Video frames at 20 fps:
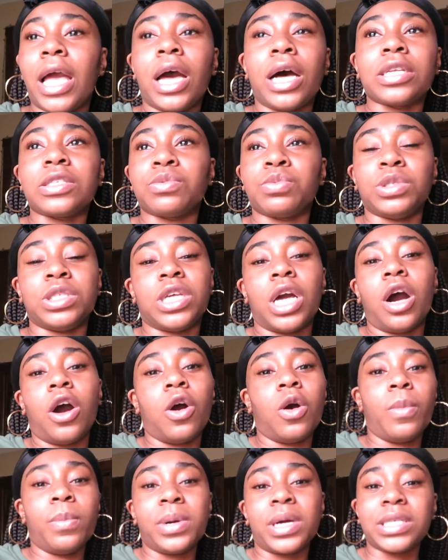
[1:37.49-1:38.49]
apps was
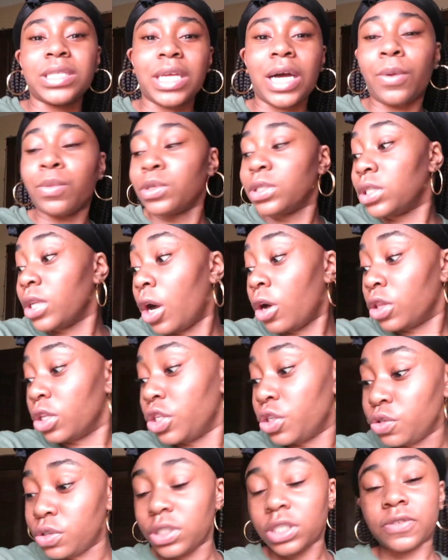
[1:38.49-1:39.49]
gone because I was only
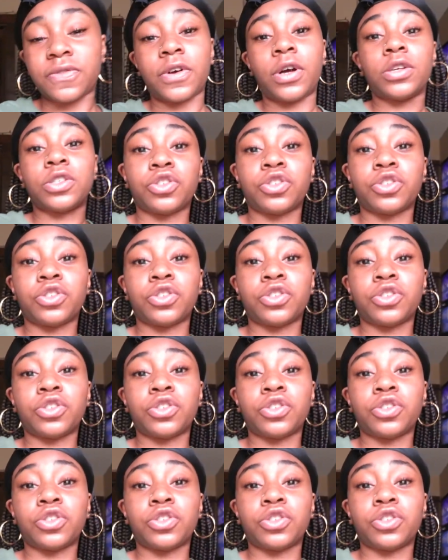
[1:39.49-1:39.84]
using this phone